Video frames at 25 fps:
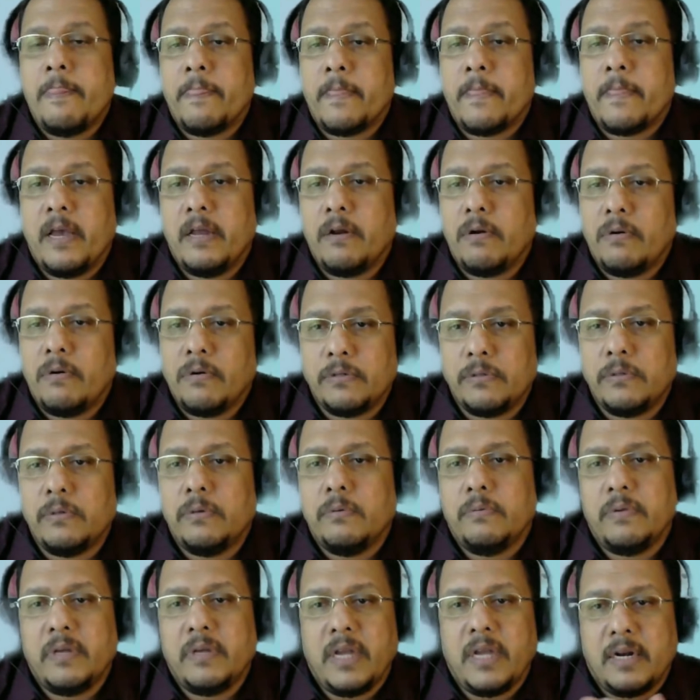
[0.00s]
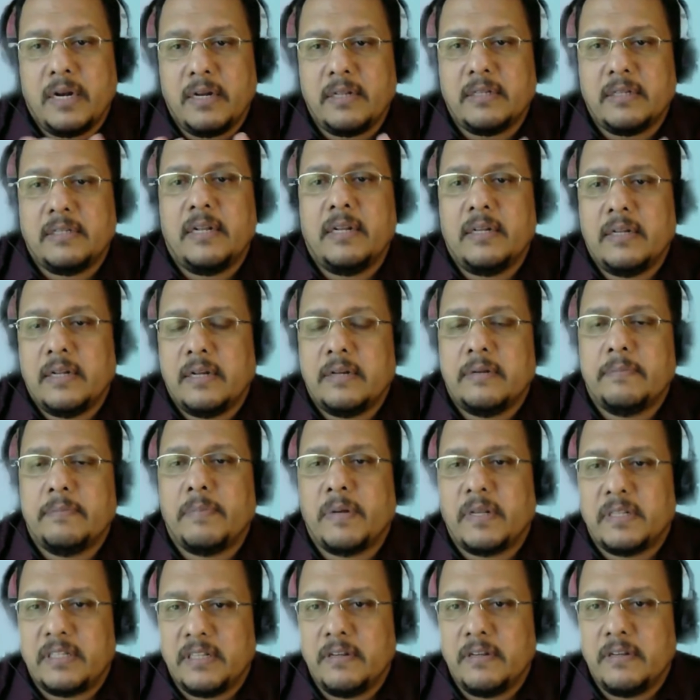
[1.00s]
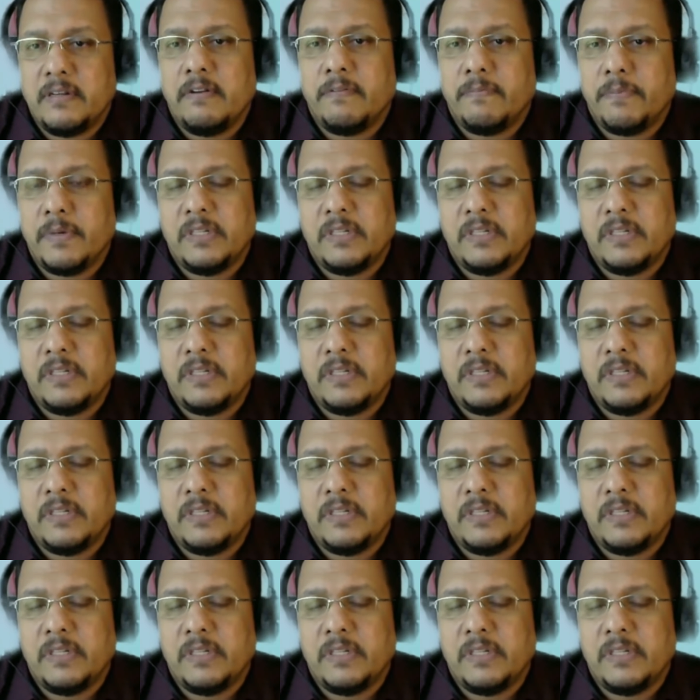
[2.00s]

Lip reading: And also, we understand that passing of